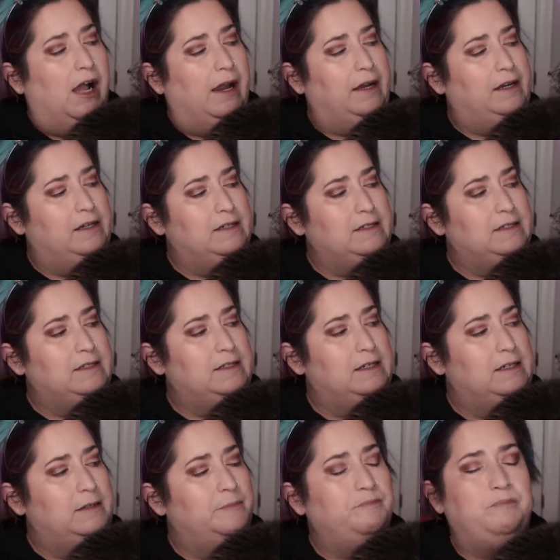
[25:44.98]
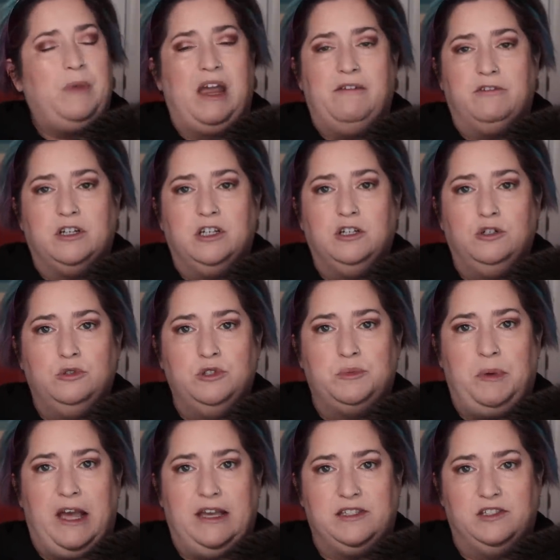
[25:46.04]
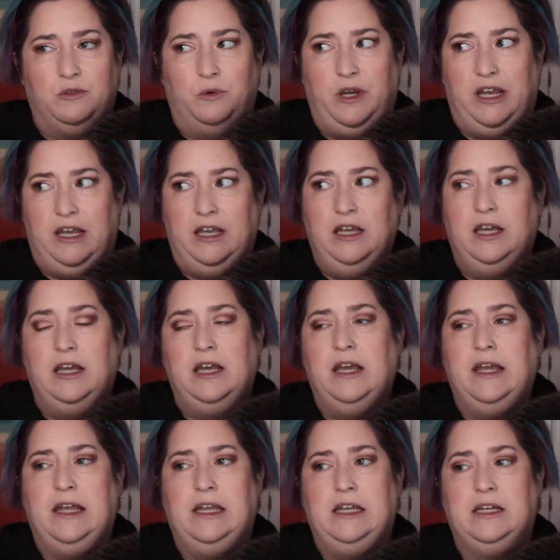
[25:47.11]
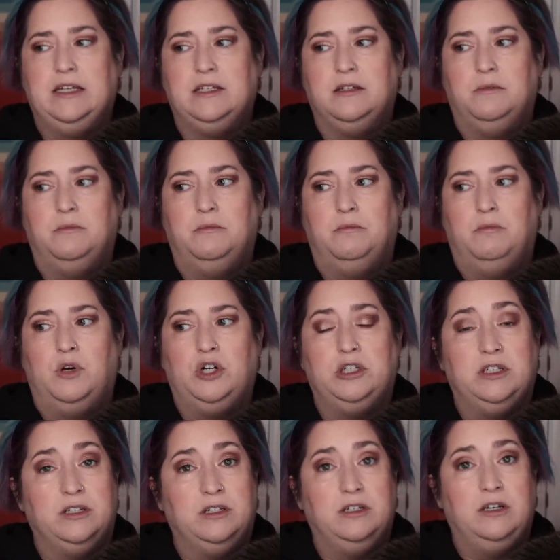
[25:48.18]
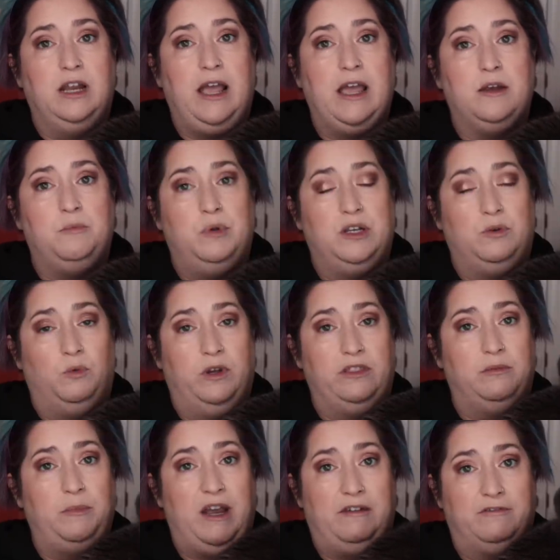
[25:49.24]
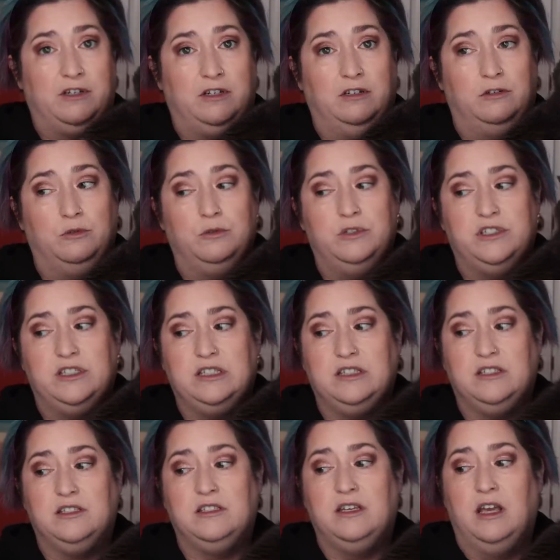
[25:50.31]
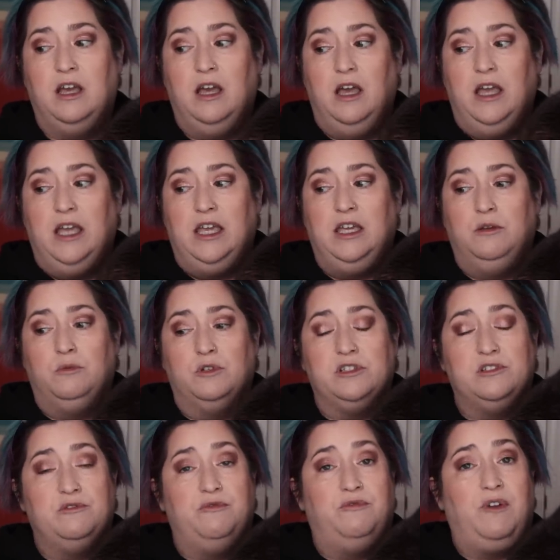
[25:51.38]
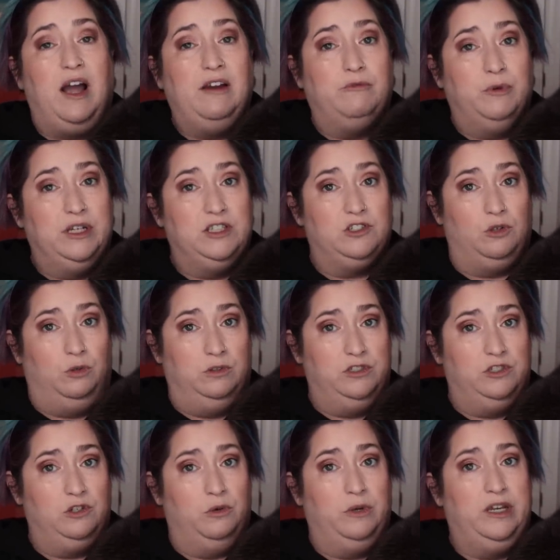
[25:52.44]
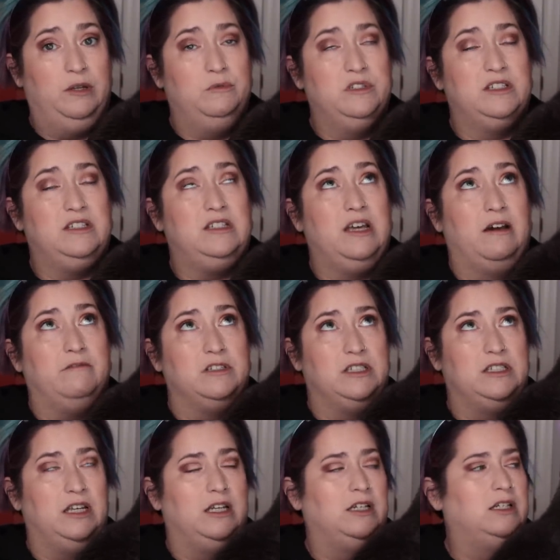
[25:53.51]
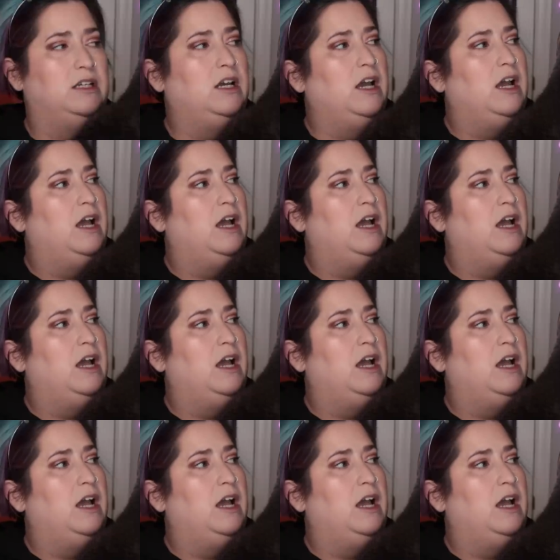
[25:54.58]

And um, Maverick and Goose passed away, and Merlin had been with Maverick and Goose since he was five weeks old, so he was devastated.